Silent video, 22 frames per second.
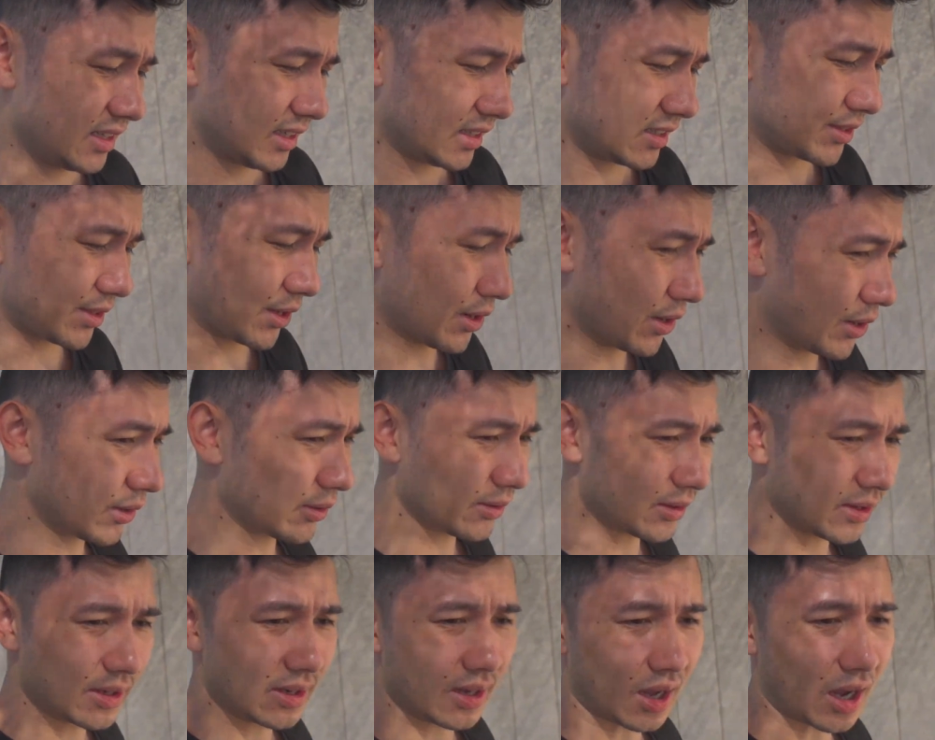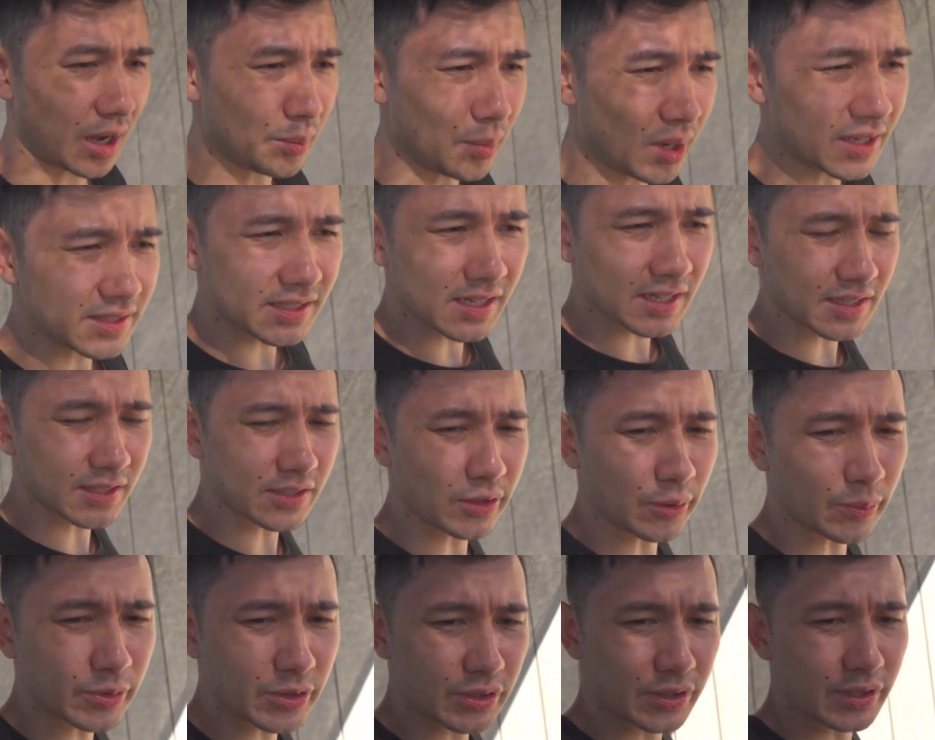So I might take this
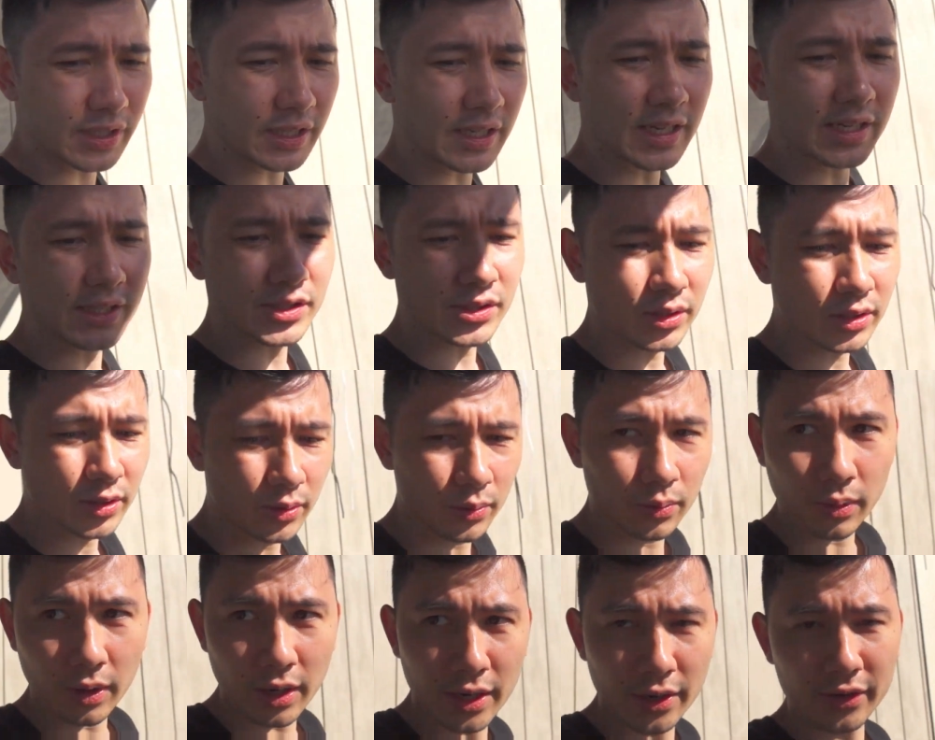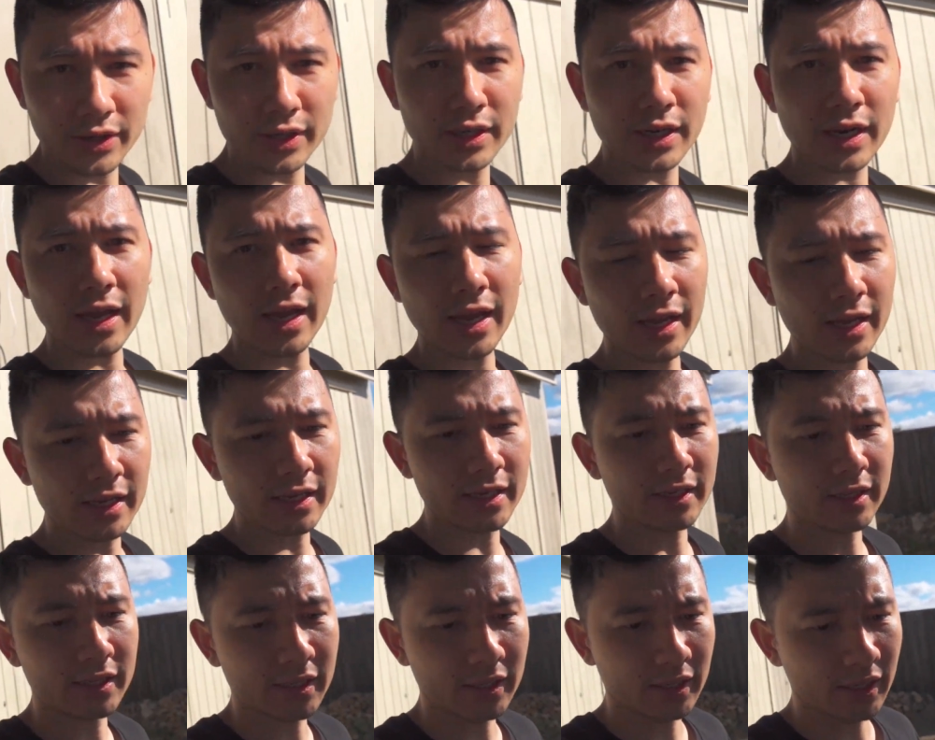opportunity to wire in
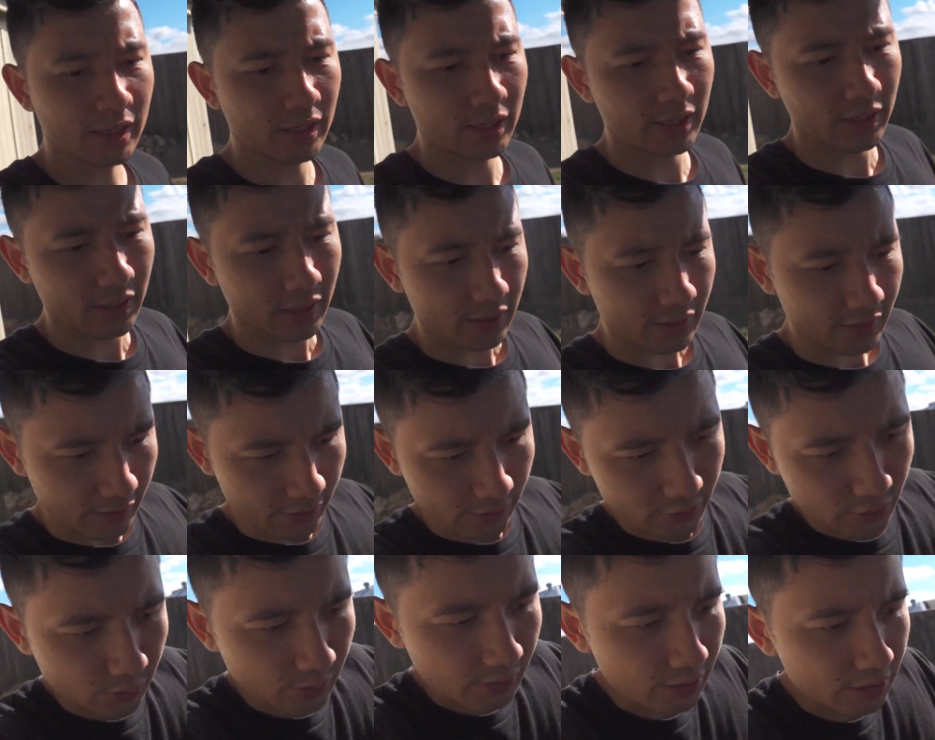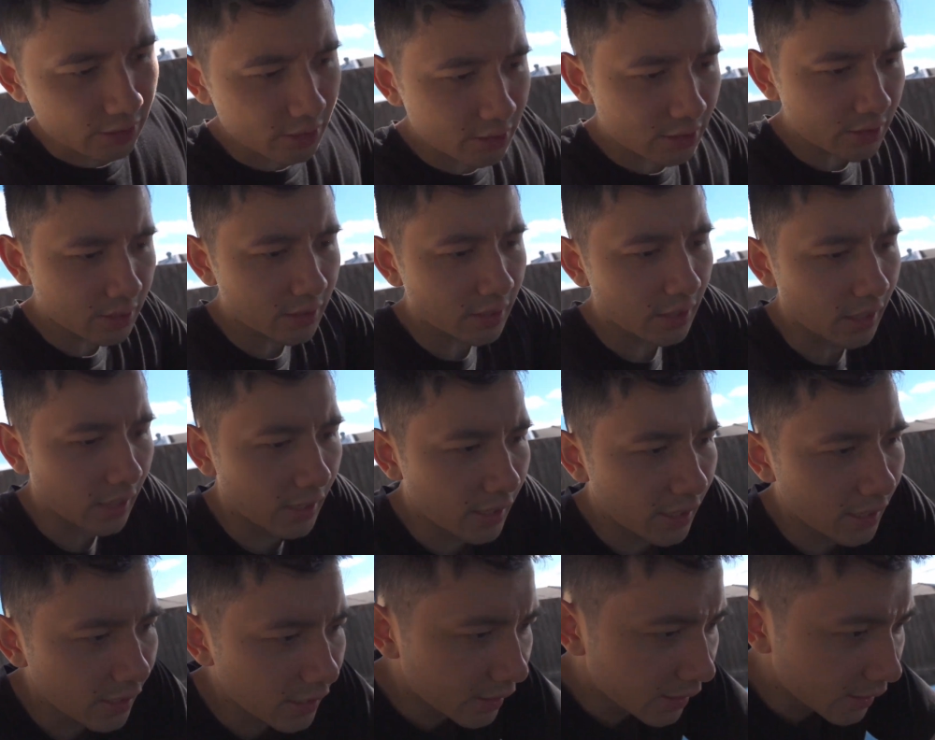a kill switch
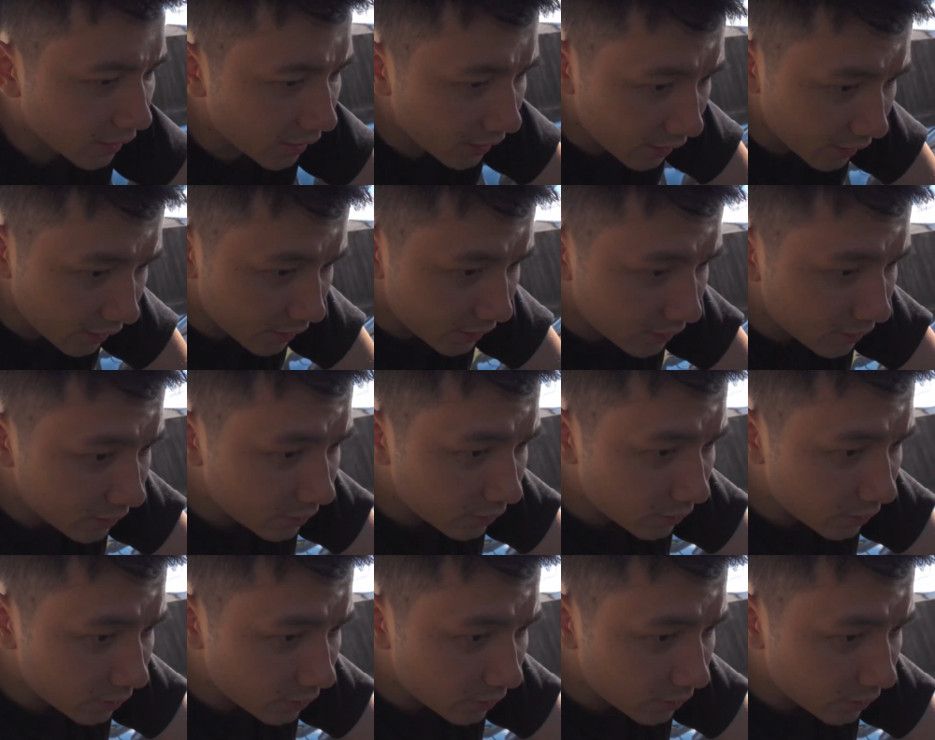and then